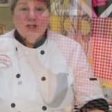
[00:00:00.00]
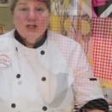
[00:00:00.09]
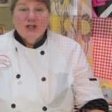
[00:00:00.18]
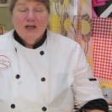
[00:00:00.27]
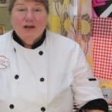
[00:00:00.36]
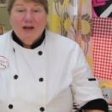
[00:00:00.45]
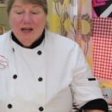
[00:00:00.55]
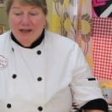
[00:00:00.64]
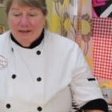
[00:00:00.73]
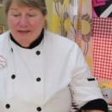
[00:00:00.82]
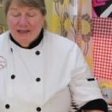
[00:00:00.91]
to share
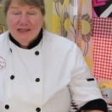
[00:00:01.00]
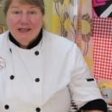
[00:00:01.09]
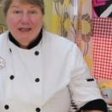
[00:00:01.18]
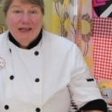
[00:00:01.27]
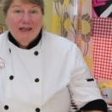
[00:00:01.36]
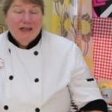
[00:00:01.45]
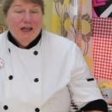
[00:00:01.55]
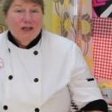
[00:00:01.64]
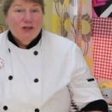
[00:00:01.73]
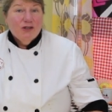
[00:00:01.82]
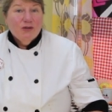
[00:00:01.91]
this link
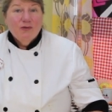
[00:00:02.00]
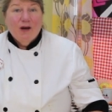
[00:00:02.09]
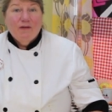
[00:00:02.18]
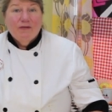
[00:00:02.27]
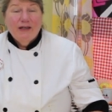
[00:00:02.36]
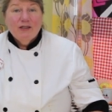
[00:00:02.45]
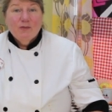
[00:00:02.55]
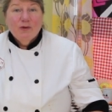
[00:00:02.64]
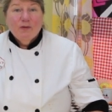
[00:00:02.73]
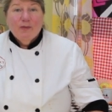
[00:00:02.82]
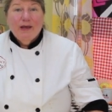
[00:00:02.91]
to our
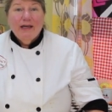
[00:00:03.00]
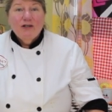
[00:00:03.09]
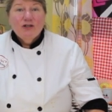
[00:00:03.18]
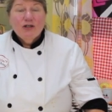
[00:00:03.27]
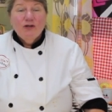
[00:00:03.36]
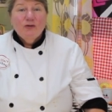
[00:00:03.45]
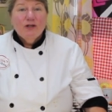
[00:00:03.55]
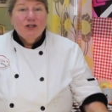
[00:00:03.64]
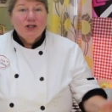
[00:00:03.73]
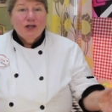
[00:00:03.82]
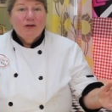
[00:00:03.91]
Facebook page and you
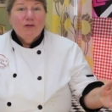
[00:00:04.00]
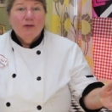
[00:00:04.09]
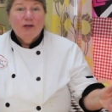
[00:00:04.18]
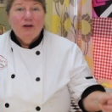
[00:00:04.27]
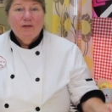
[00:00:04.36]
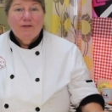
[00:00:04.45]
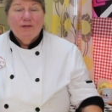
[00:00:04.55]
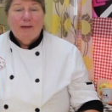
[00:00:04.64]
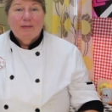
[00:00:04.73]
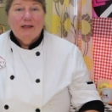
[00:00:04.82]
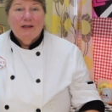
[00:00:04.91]
can share it with your
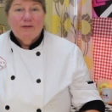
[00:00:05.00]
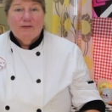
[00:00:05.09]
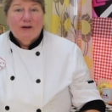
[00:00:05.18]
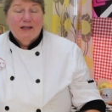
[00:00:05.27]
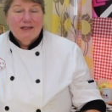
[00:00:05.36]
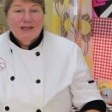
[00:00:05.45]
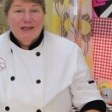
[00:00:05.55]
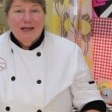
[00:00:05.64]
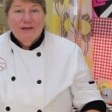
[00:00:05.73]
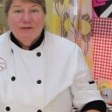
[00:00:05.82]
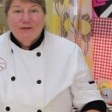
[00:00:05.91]
family and friends
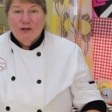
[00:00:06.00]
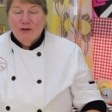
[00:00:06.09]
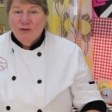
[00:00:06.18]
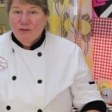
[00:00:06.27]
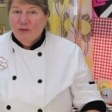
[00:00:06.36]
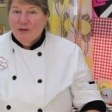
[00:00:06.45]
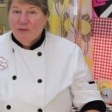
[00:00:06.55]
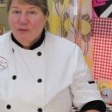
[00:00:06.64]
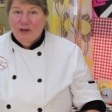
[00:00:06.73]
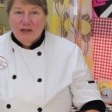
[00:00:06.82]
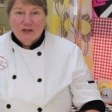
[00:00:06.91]
if you
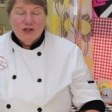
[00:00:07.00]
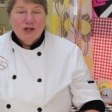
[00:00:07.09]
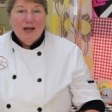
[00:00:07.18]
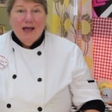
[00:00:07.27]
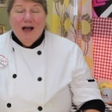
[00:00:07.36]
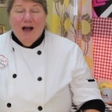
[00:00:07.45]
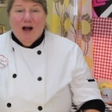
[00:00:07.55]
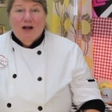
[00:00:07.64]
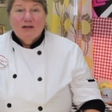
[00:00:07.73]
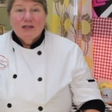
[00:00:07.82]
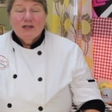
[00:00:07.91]
wish.
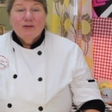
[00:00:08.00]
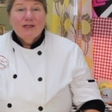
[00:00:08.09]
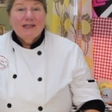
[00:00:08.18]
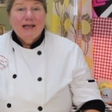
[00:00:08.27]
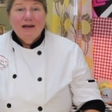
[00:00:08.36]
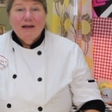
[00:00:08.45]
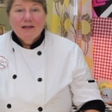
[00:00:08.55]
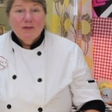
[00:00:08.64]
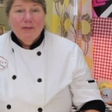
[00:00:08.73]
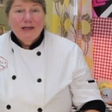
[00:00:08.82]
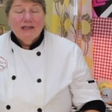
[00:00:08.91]
Also send us
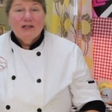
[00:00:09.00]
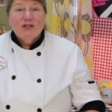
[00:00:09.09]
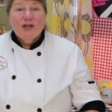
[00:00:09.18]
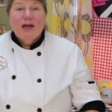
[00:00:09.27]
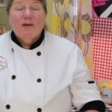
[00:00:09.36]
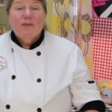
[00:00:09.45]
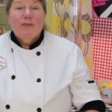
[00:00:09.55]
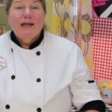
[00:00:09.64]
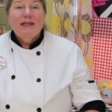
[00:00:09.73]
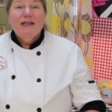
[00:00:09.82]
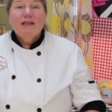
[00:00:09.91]
a message on
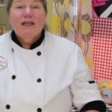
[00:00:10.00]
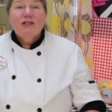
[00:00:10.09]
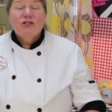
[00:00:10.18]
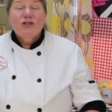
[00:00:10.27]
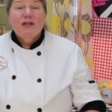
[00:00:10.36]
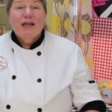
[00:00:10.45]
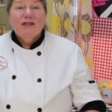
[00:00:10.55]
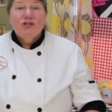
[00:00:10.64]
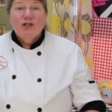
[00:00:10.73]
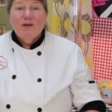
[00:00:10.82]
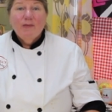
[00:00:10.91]
bonitaskitchen at
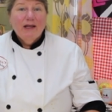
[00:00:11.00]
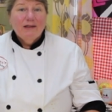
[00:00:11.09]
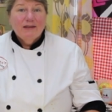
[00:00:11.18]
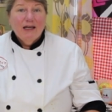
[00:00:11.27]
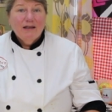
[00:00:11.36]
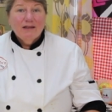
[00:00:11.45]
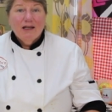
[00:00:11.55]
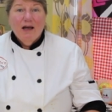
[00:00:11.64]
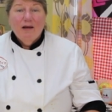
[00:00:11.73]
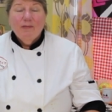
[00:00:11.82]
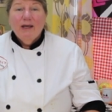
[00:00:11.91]

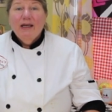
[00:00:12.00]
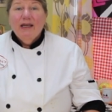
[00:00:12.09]
gmail.com